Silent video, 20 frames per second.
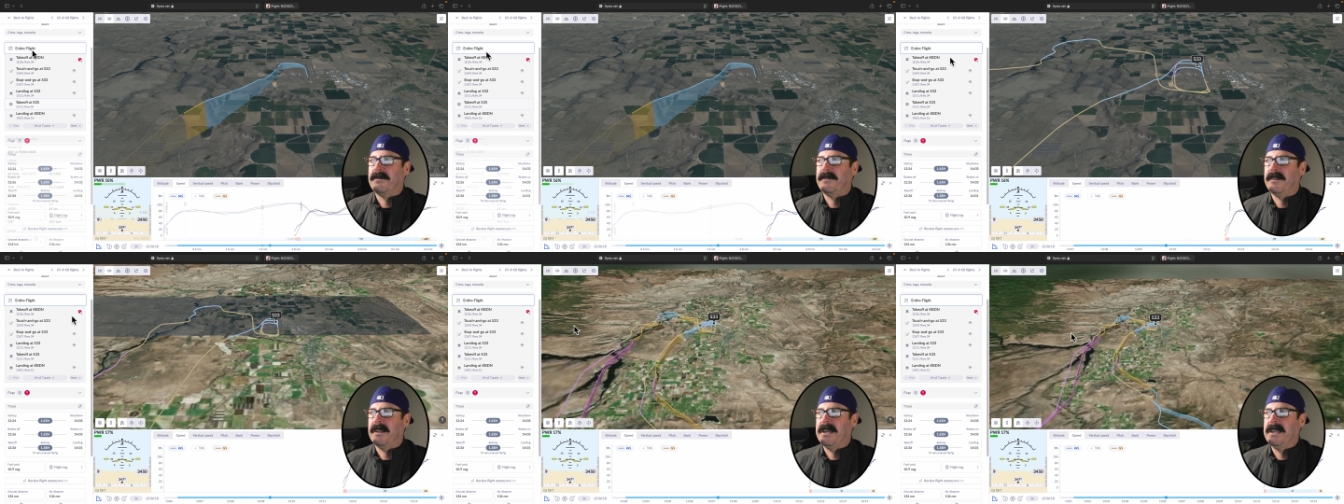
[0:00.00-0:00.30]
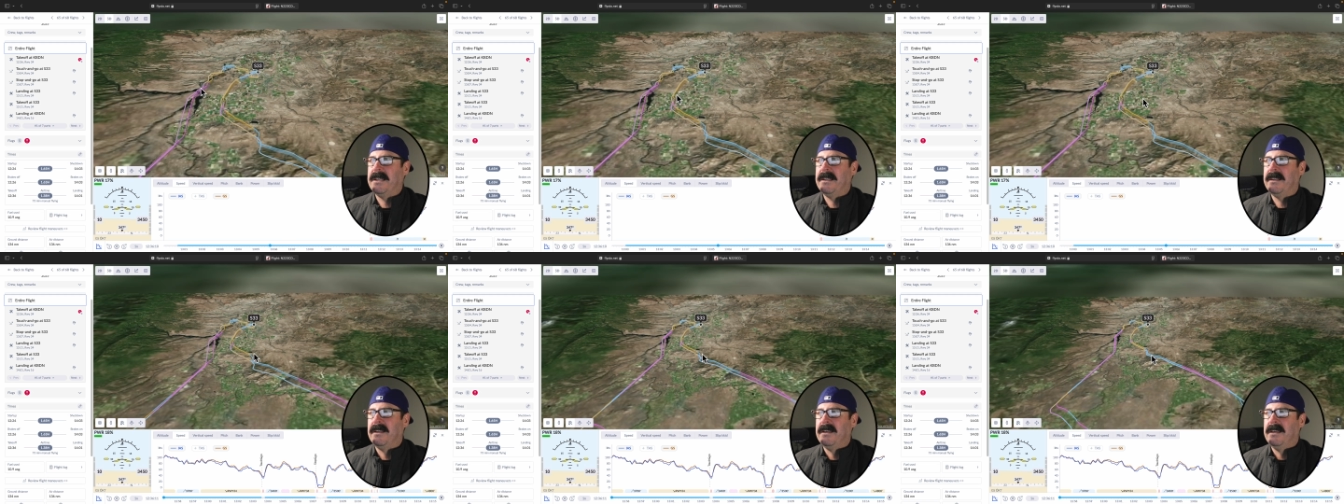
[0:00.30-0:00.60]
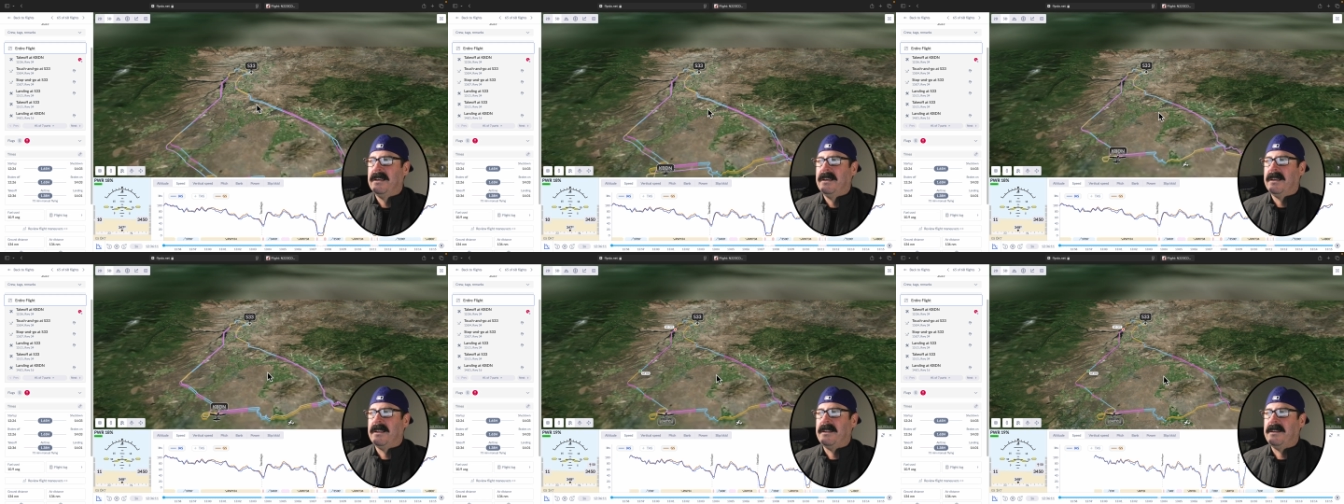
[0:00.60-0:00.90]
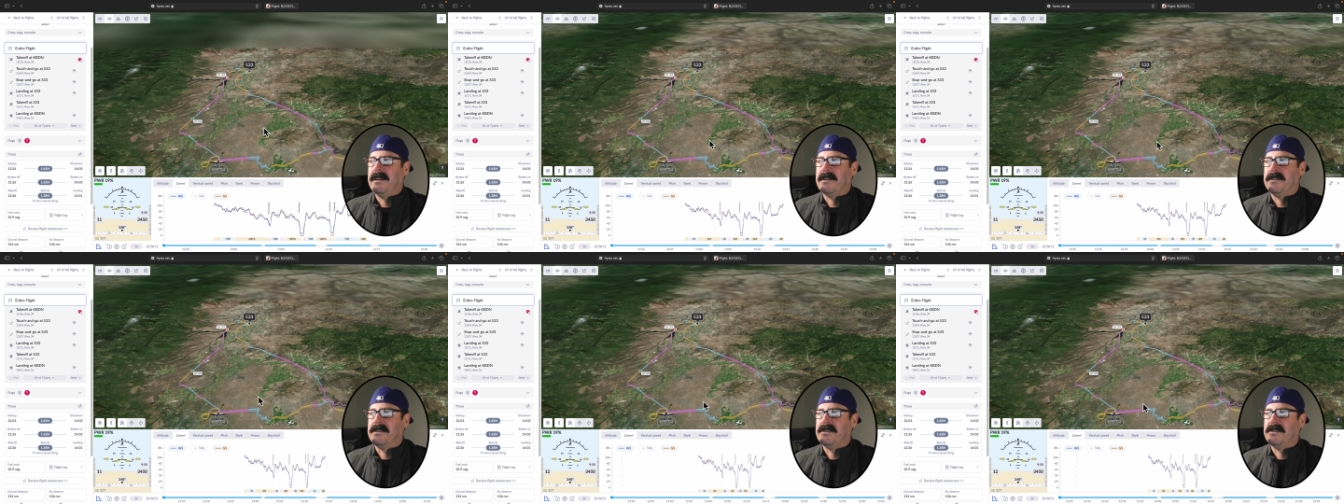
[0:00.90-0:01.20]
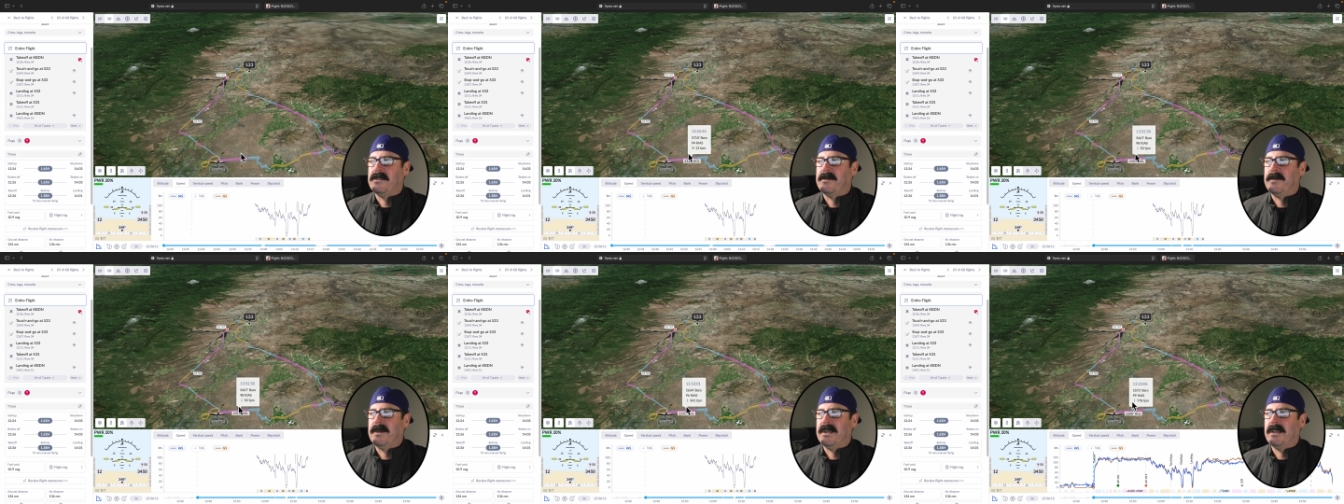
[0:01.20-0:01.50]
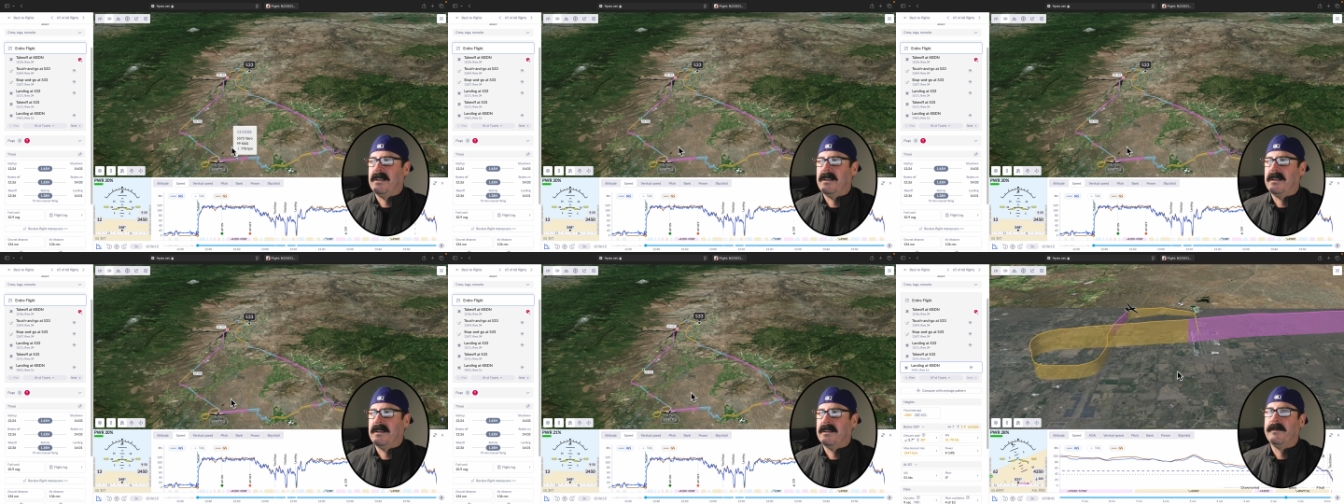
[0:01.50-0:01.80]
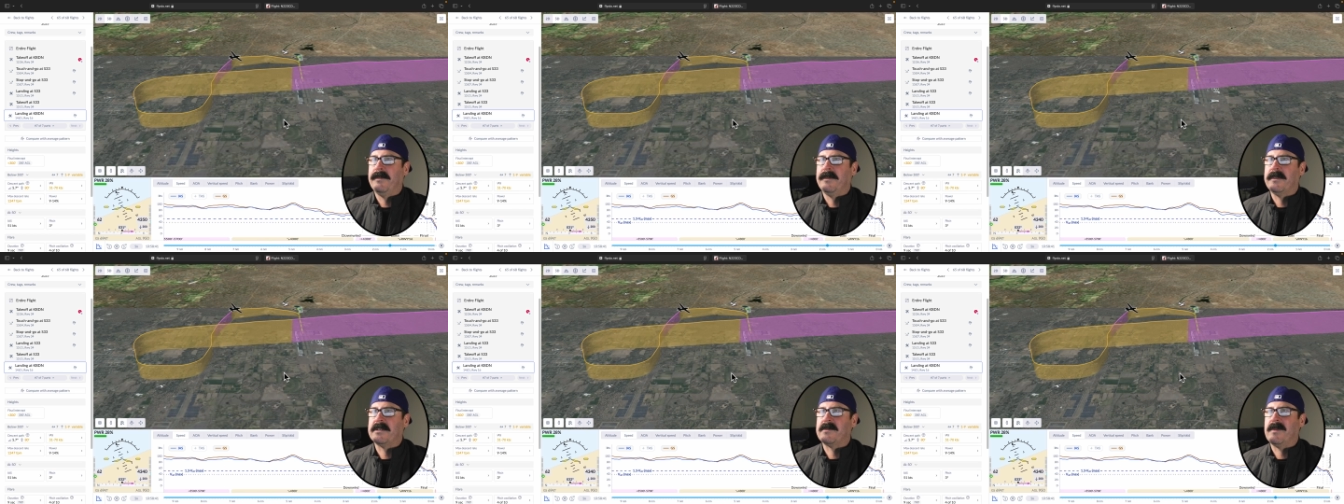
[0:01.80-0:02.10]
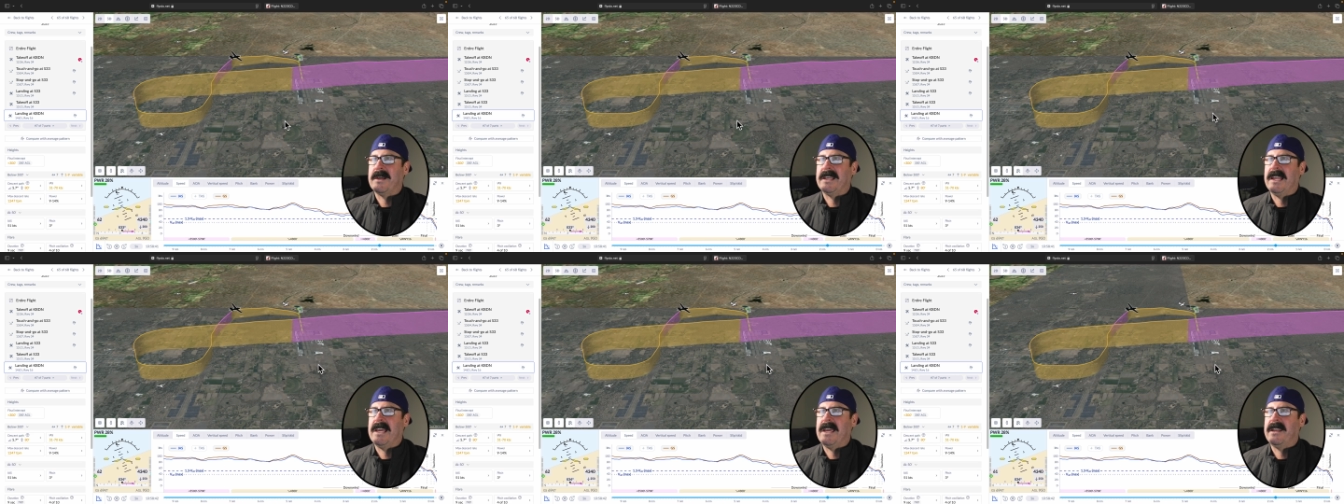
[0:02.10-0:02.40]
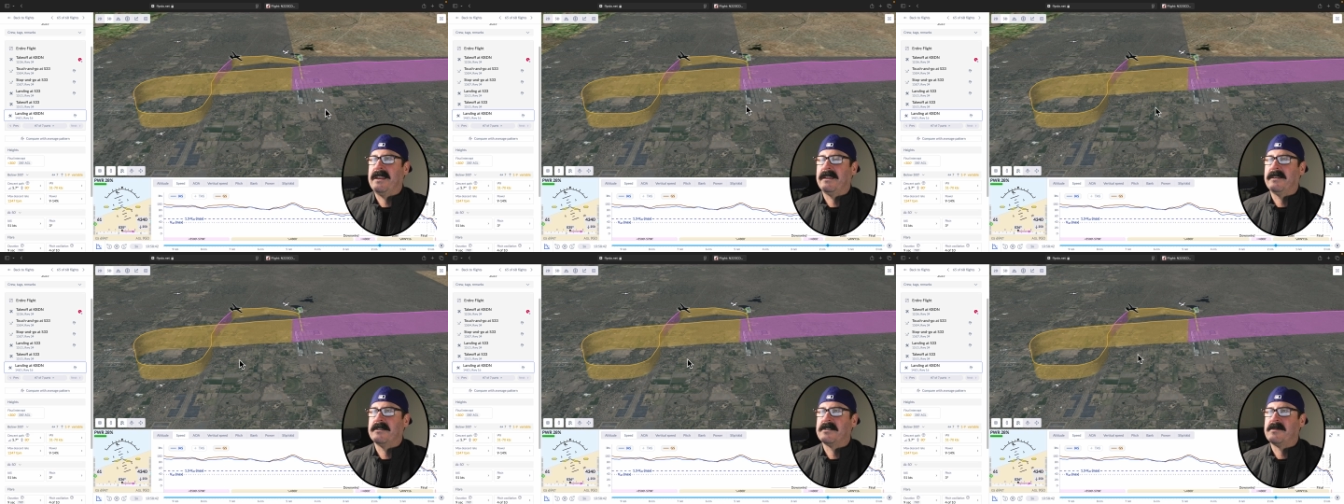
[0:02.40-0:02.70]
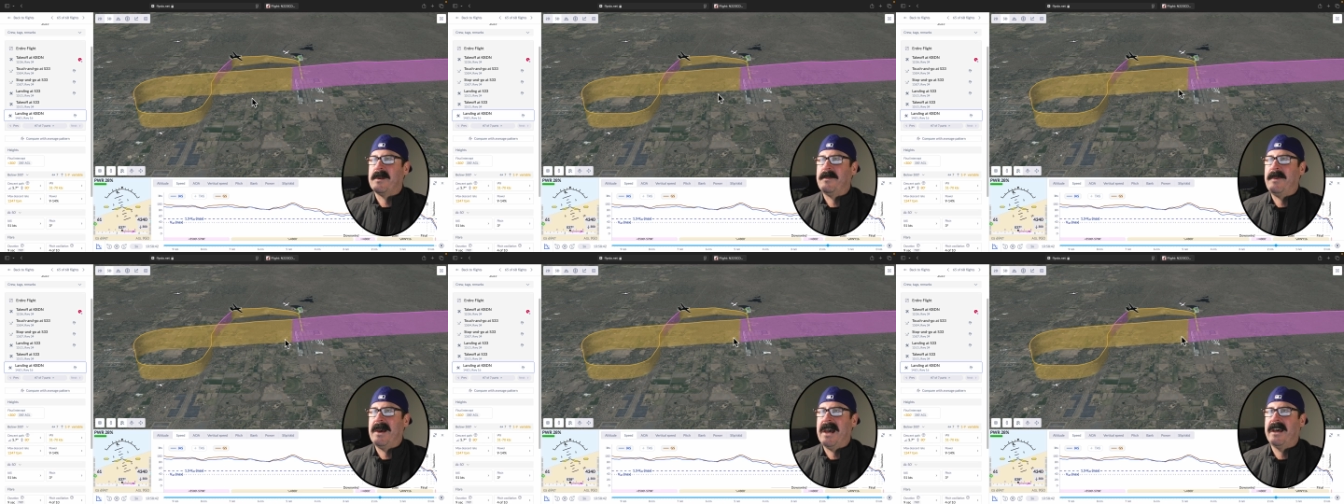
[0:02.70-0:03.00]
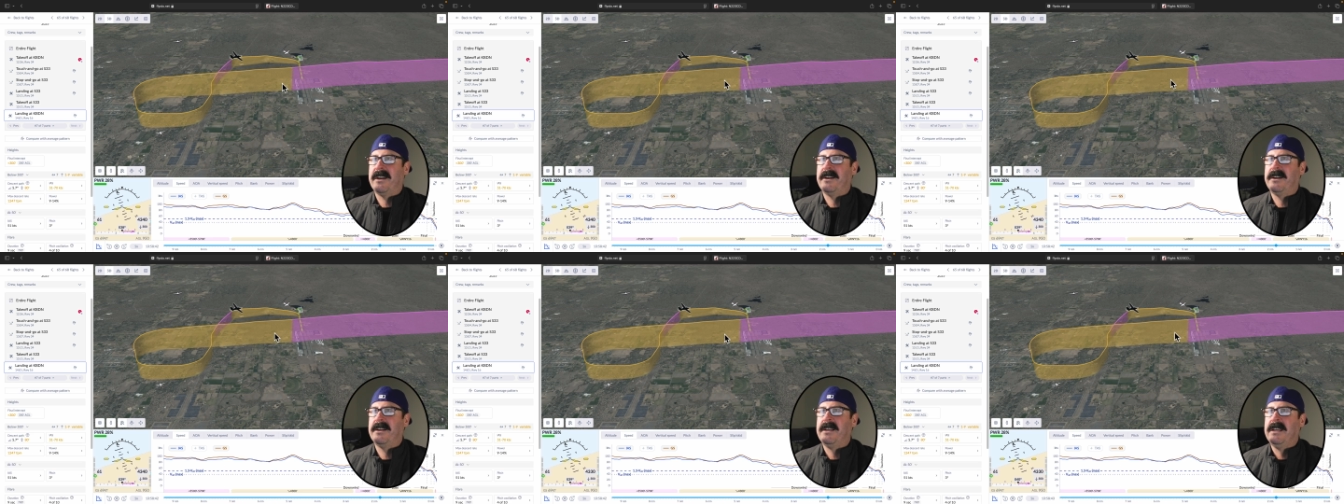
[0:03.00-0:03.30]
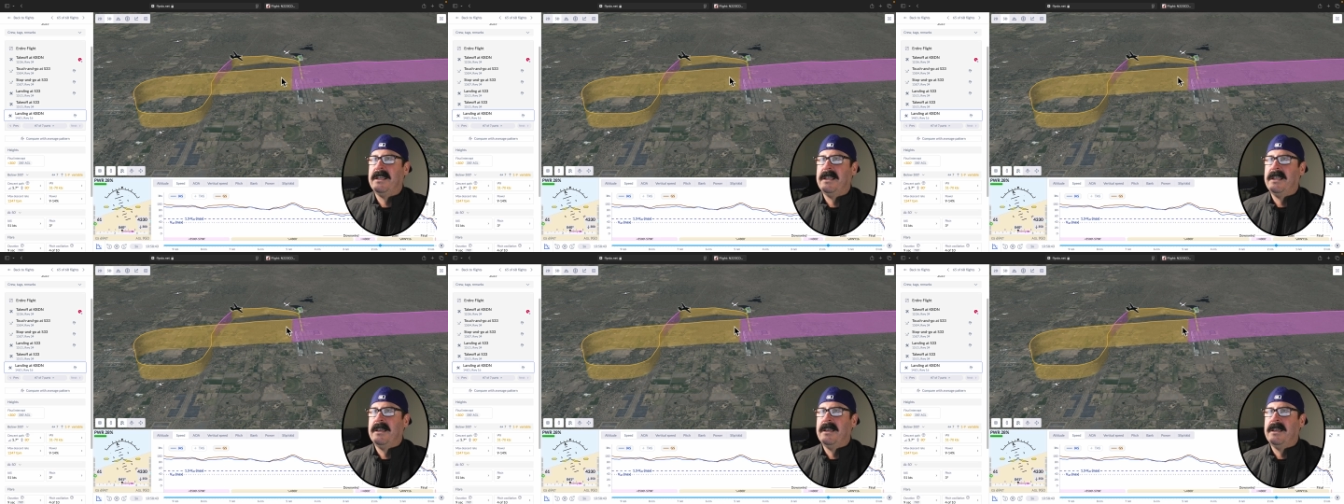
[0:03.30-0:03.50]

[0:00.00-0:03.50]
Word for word: flight and you can zoom in. There's my landing, there's my pattern.